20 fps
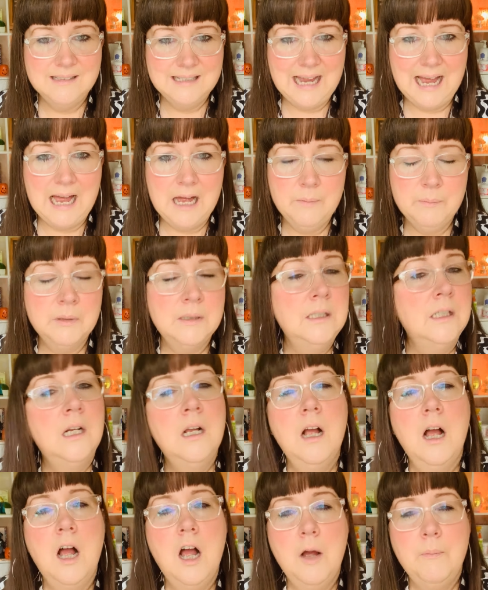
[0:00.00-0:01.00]
tab.
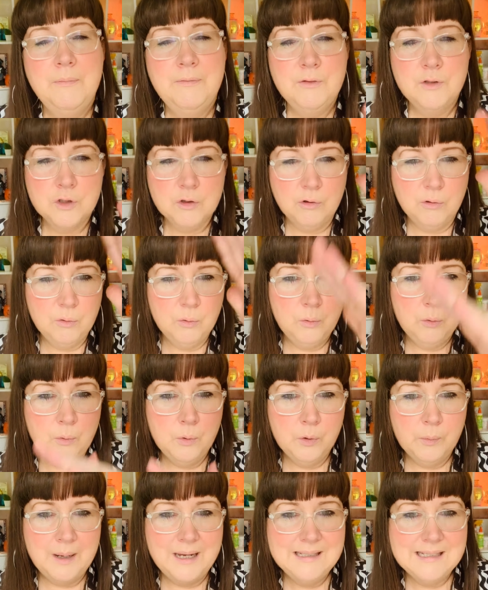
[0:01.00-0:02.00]
If you scroll all
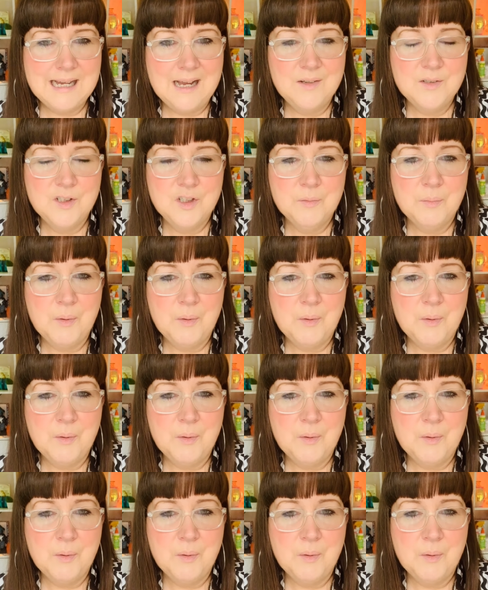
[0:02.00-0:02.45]
the way down to the